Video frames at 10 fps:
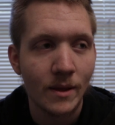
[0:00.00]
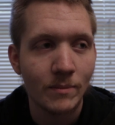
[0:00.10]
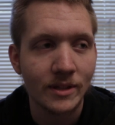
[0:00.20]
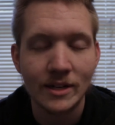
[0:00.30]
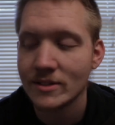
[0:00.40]

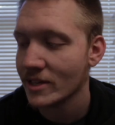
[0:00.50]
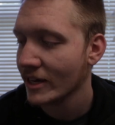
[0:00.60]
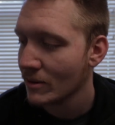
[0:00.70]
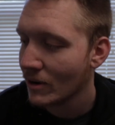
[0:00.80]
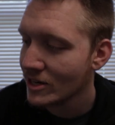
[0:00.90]
But then it's
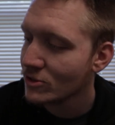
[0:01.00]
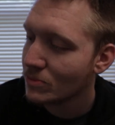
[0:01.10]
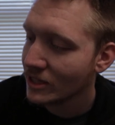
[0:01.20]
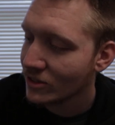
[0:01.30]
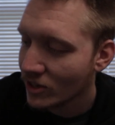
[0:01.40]
like, am I just
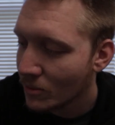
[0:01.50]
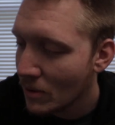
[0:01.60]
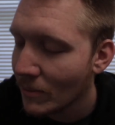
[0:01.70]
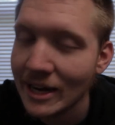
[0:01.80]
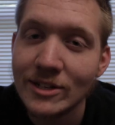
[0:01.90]
being dumb?
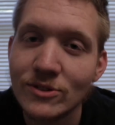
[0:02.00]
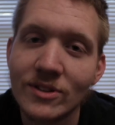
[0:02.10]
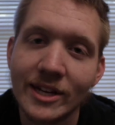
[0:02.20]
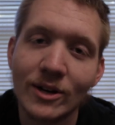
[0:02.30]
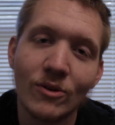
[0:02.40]
Am I
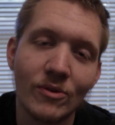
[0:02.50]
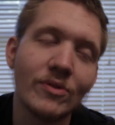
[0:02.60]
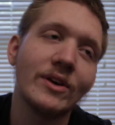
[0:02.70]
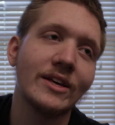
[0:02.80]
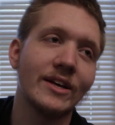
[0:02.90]
just like
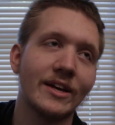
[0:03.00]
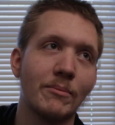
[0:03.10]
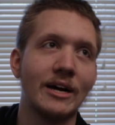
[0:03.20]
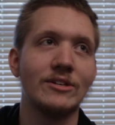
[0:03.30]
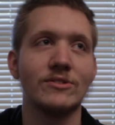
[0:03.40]
overthinking?
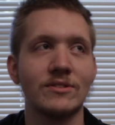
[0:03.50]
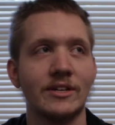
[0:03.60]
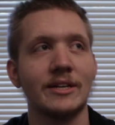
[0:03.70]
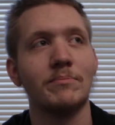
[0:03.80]
Am I just like